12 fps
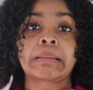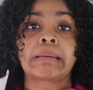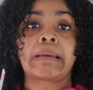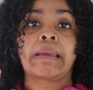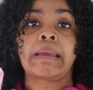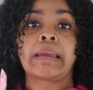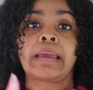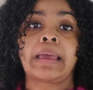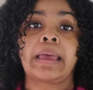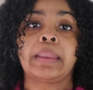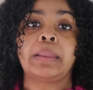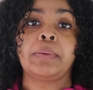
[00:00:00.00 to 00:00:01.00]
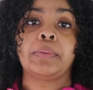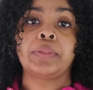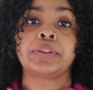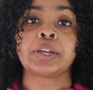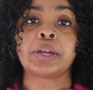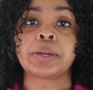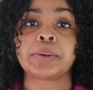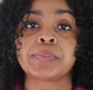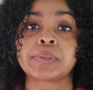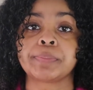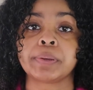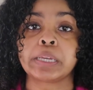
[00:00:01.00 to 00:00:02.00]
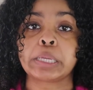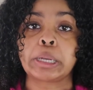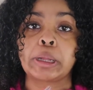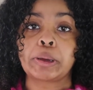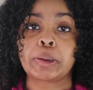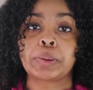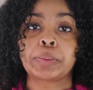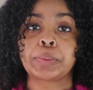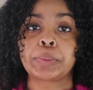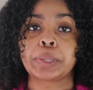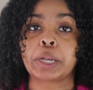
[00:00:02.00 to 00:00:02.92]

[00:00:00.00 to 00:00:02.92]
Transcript: I know the terms, but you know